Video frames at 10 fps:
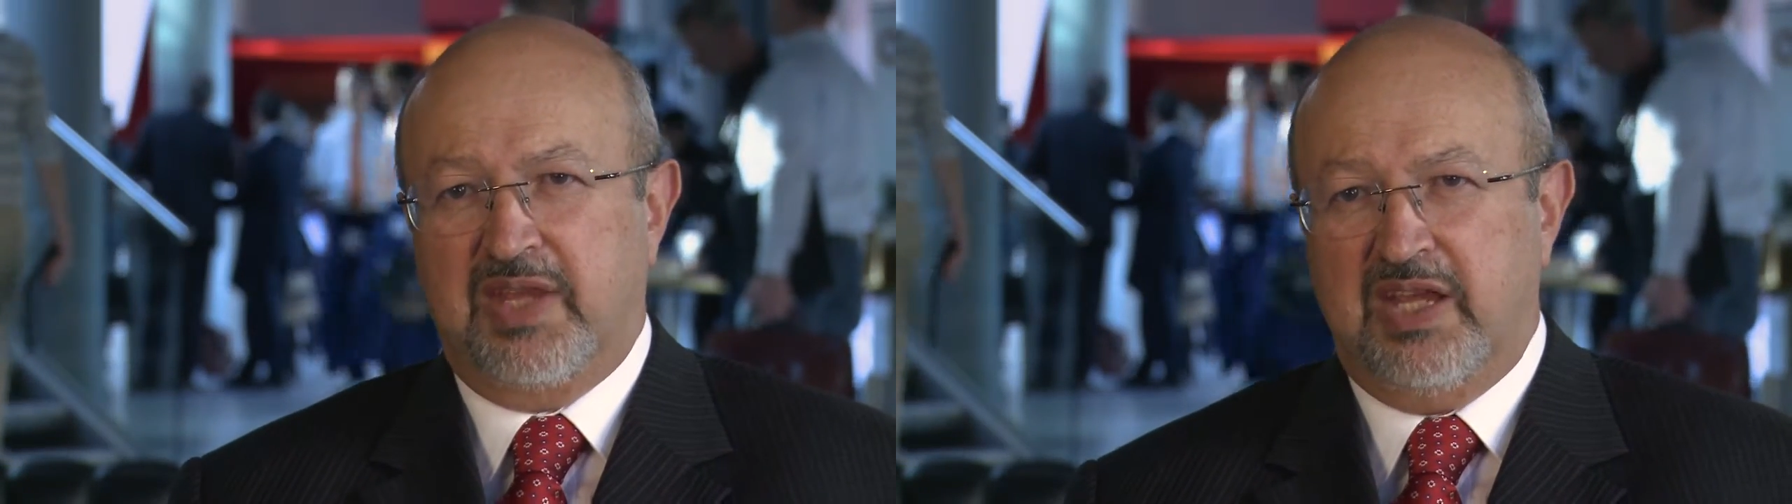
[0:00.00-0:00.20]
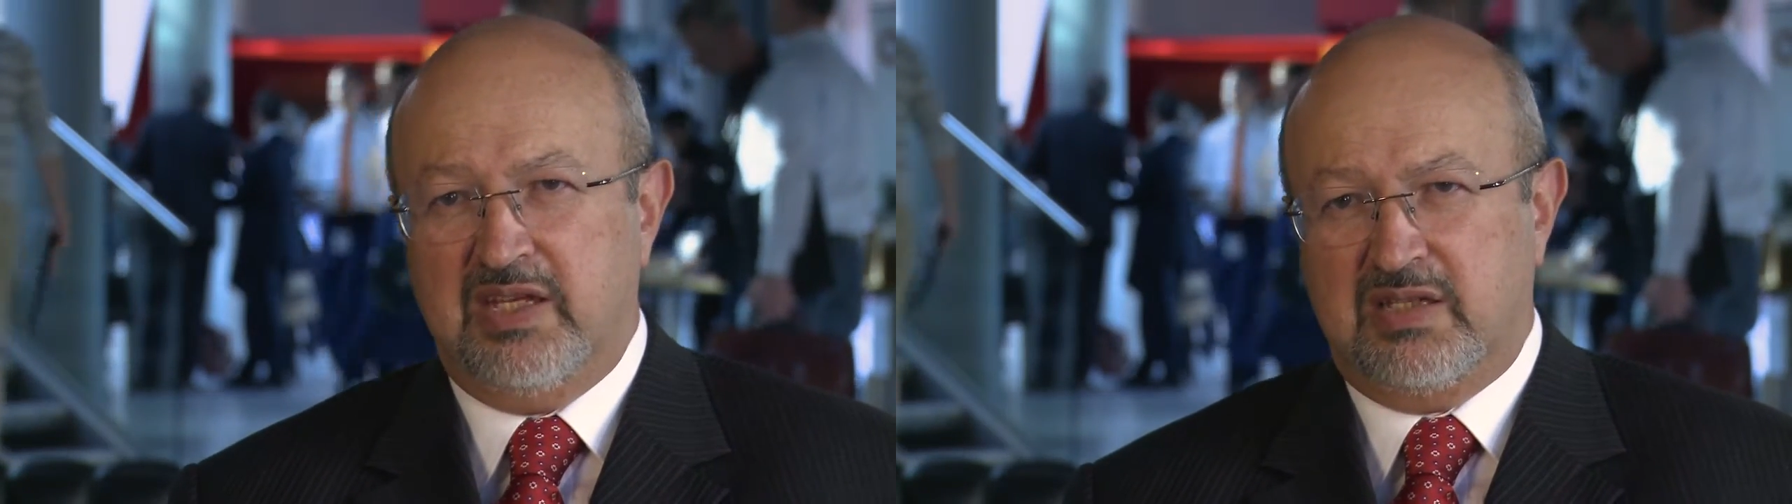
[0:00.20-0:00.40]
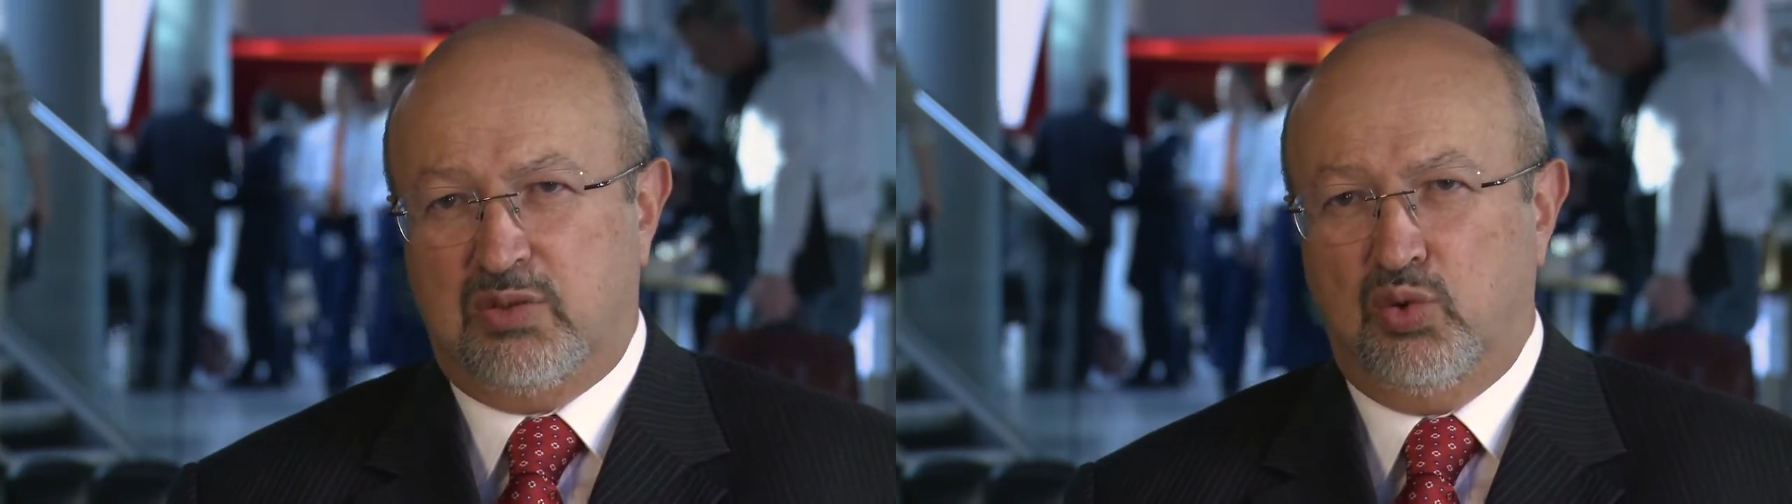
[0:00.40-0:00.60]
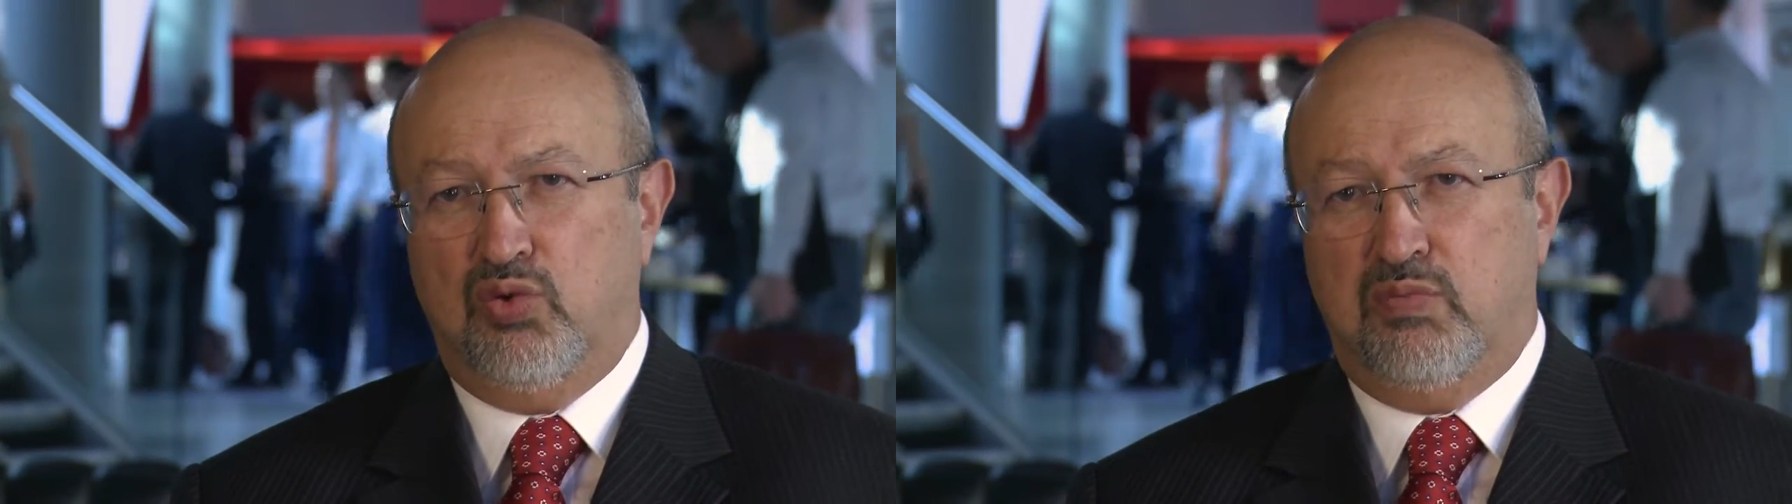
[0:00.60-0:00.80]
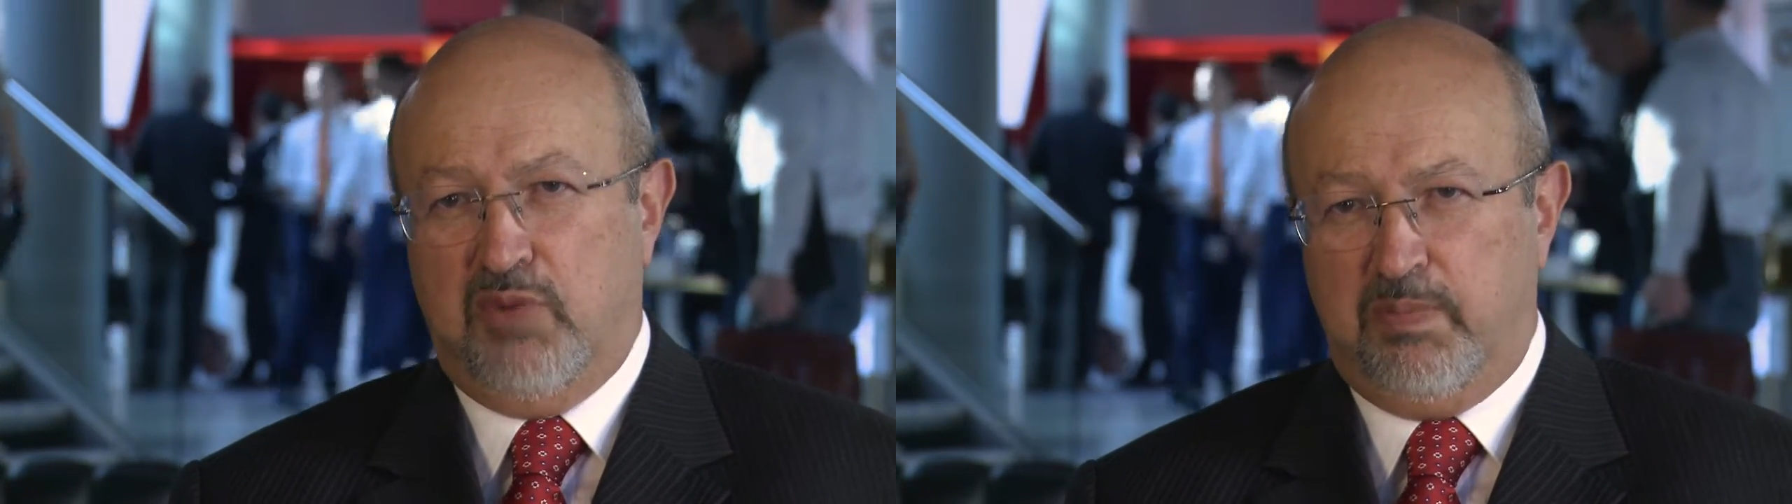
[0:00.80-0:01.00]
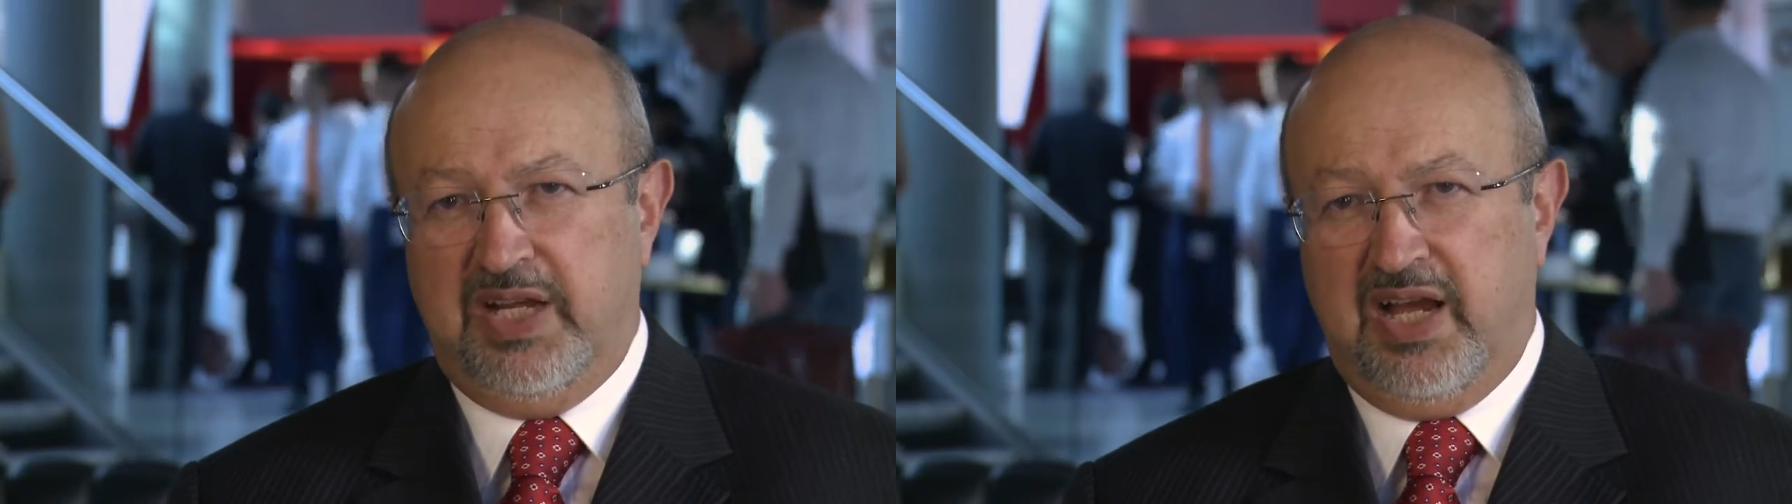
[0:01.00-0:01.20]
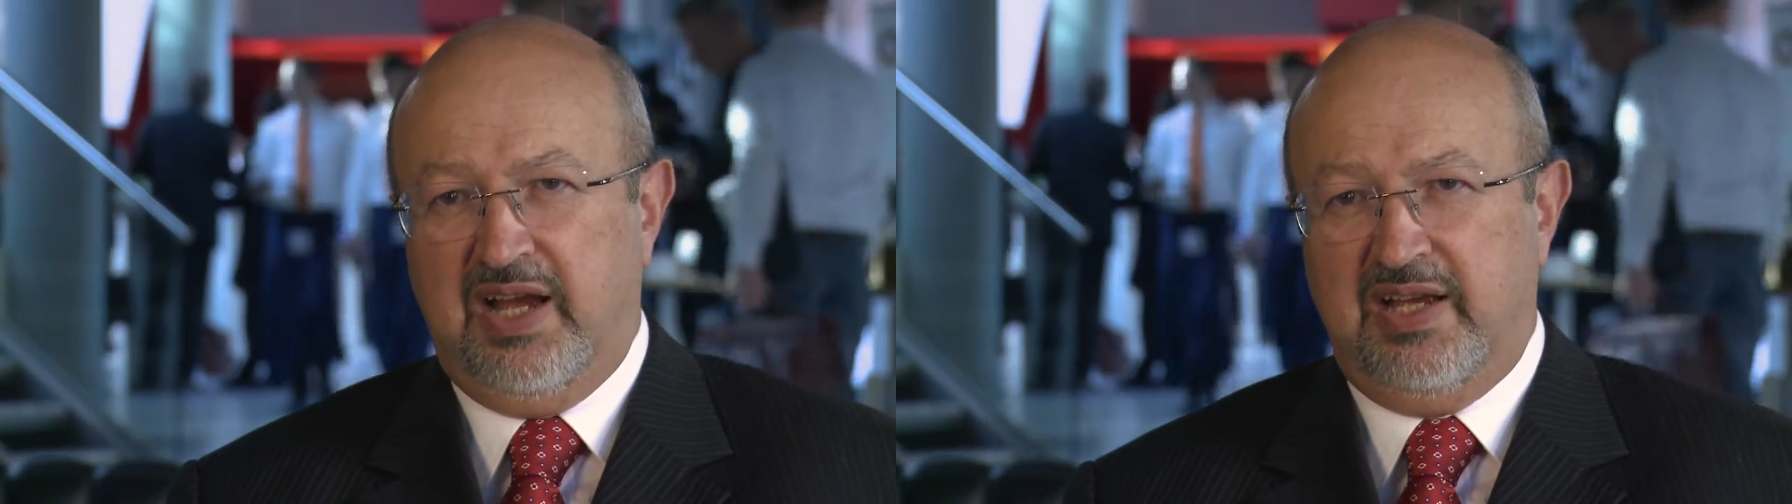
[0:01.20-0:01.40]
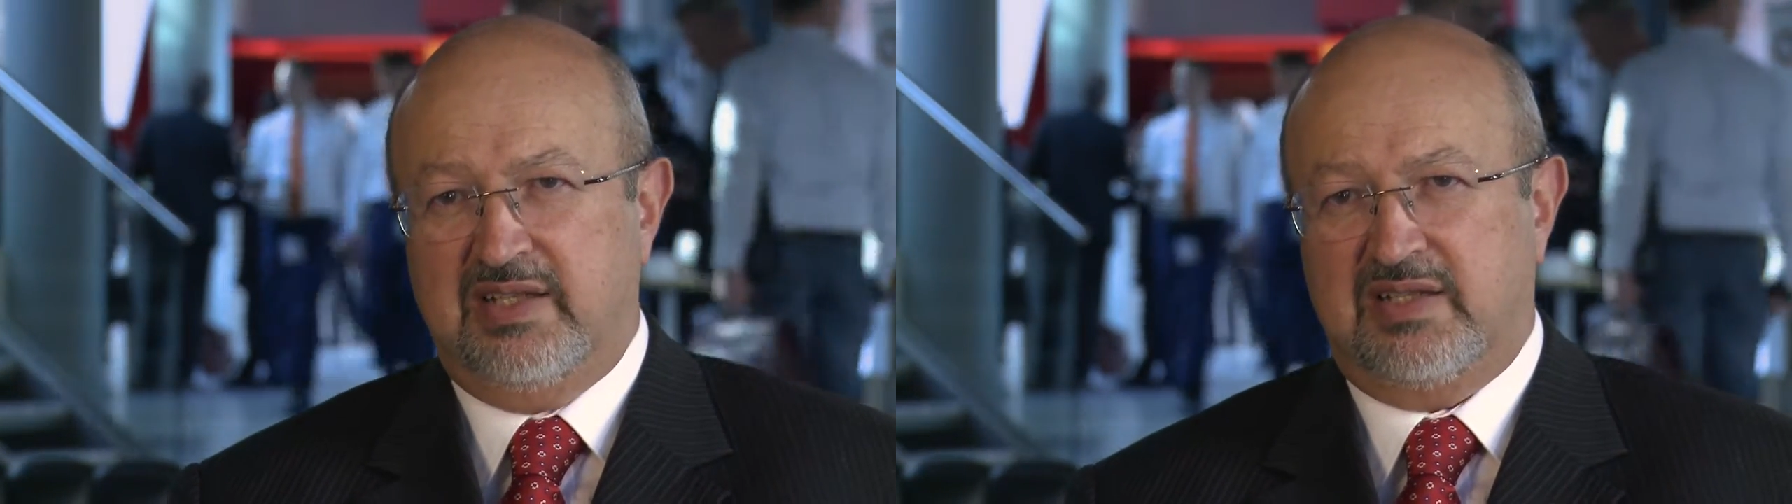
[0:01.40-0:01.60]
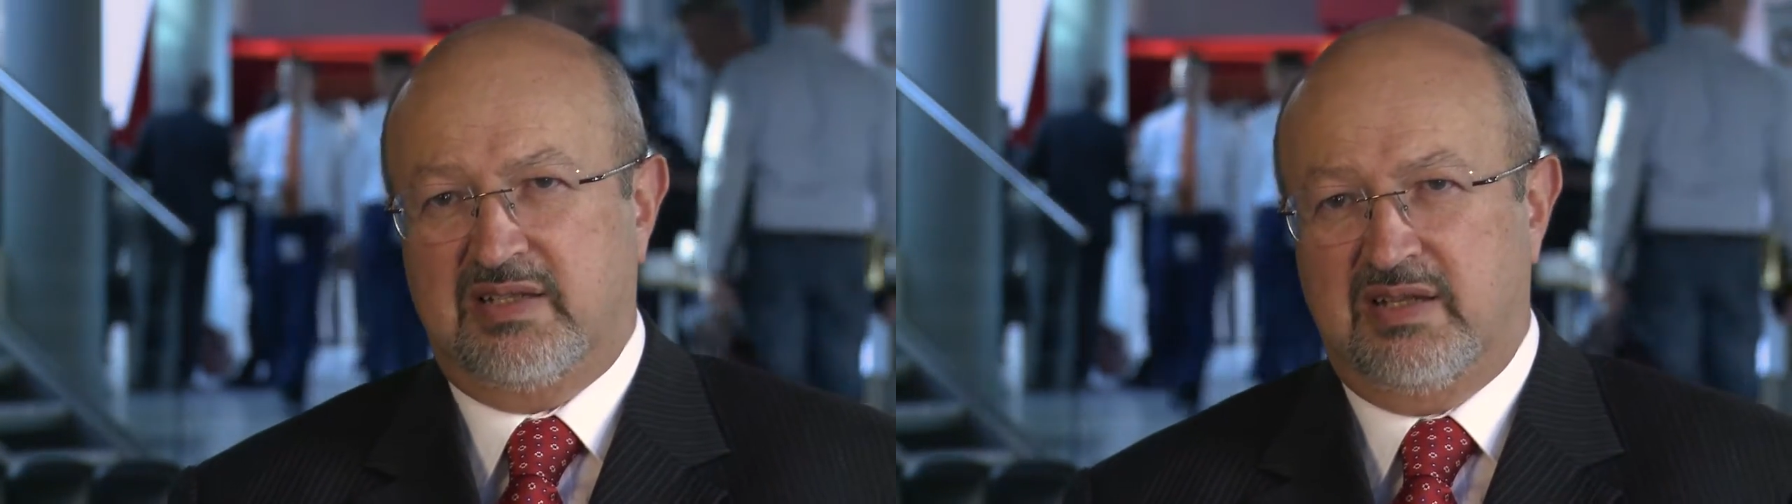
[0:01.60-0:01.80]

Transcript: is to mobilize